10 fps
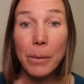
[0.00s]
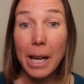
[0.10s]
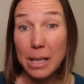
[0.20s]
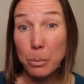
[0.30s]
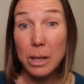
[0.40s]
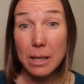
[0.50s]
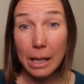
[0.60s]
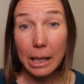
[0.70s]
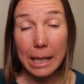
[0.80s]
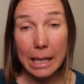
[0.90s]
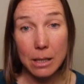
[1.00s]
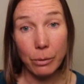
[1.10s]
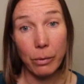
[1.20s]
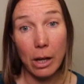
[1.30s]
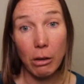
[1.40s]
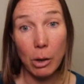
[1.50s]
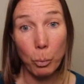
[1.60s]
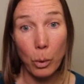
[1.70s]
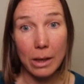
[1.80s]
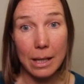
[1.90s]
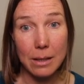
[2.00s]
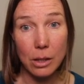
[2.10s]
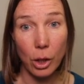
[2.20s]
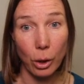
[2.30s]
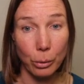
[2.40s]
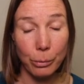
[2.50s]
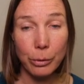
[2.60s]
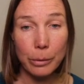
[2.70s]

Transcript: and is particularly interfering with his golf.